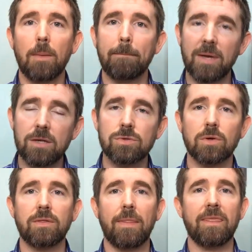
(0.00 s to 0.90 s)
make
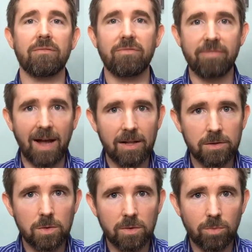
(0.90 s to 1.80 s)
sure that the
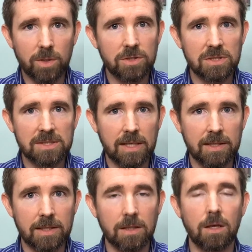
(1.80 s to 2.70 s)
value of what you're
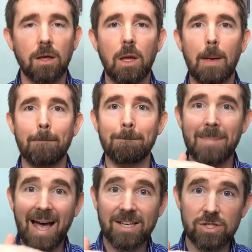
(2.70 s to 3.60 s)
selling
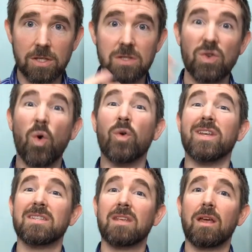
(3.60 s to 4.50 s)
matches or
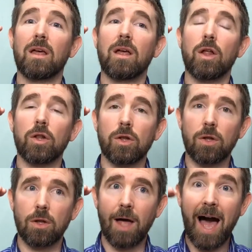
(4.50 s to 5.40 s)
is
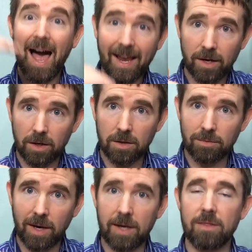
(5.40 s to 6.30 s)
higher,
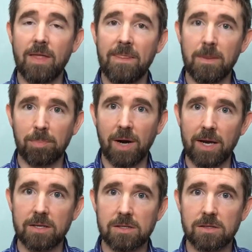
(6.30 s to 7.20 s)
right, than the
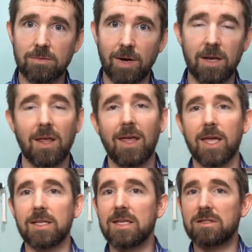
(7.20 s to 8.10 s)
price, right?
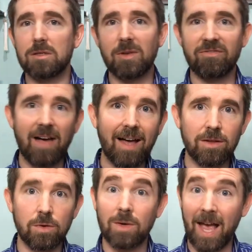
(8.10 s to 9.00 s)
It needs to be
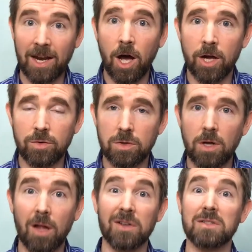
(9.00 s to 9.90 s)
valued at
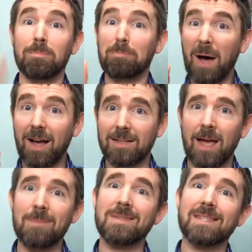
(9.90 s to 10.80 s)
$100, but
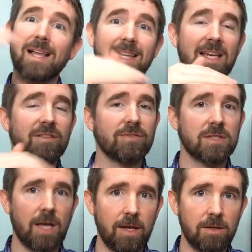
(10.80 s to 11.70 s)
I'm selling it for
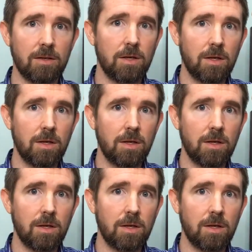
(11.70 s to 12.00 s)
10.